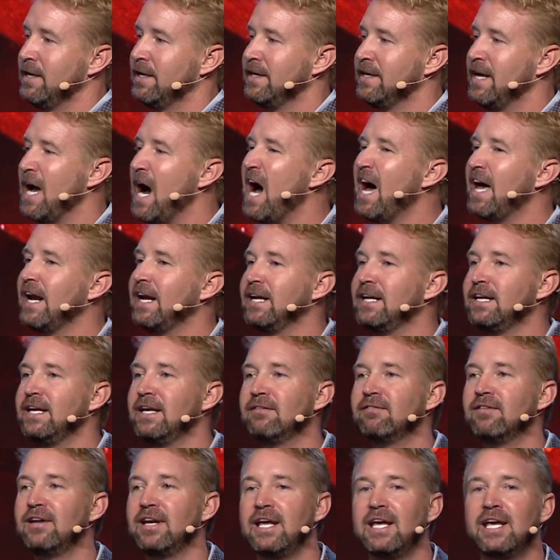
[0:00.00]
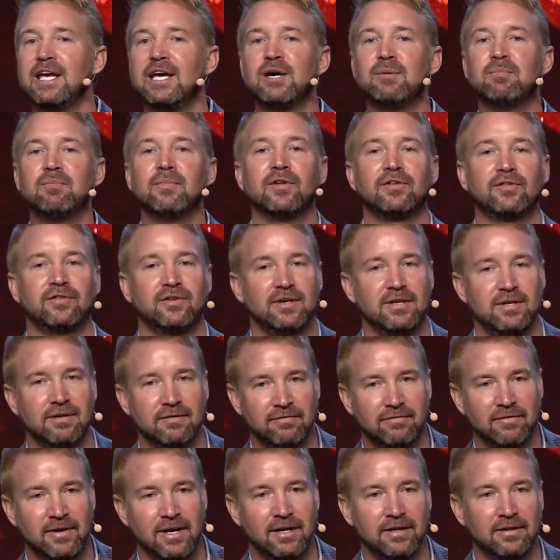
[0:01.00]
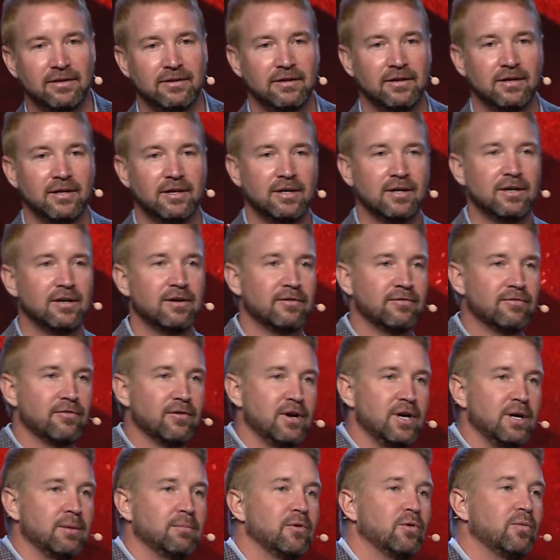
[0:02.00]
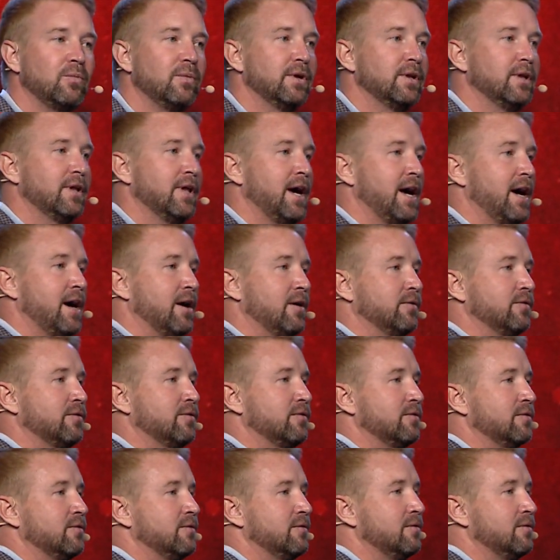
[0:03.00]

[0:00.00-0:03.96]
God had given him the seed of faith for him to win the house.